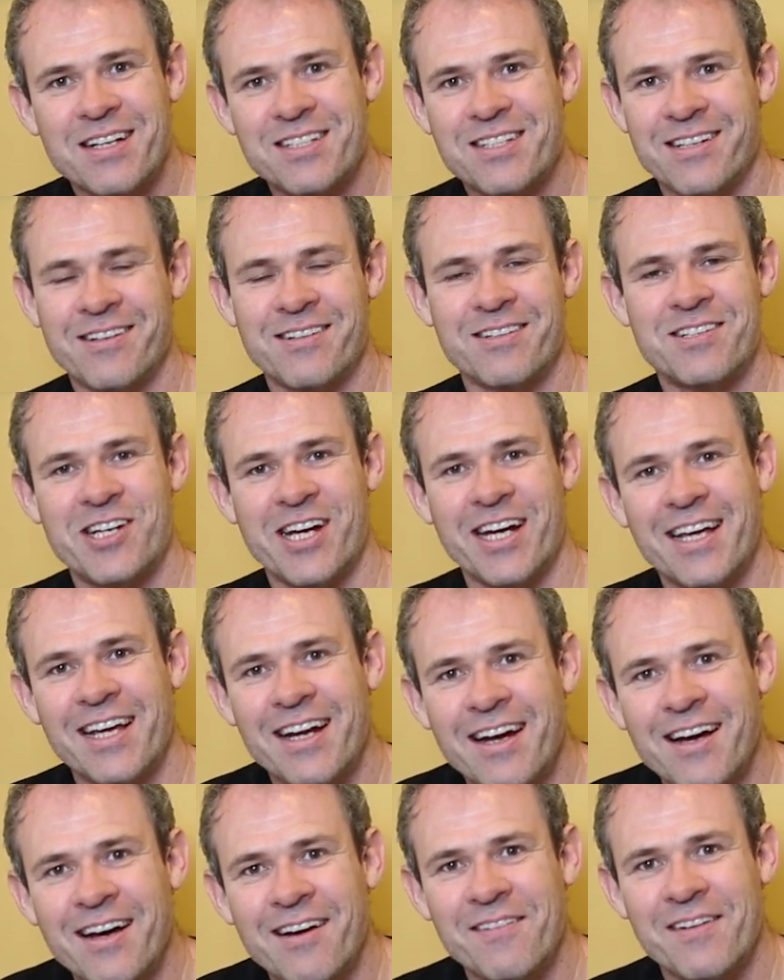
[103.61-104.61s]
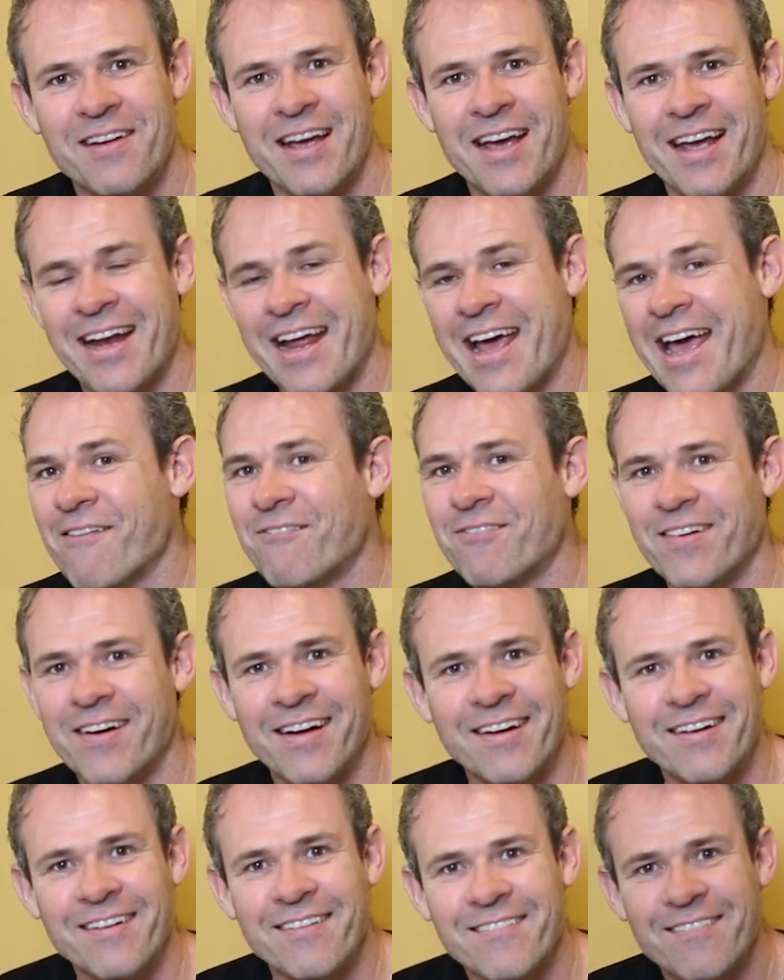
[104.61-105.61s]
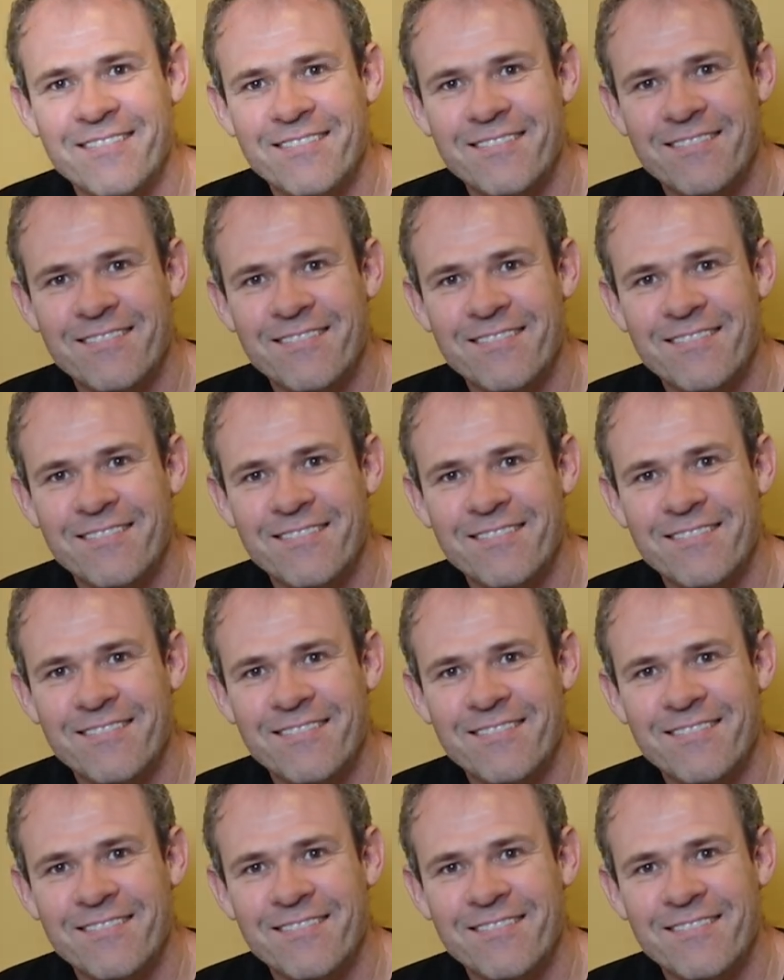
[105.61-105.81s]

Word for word: So check it out and have fun.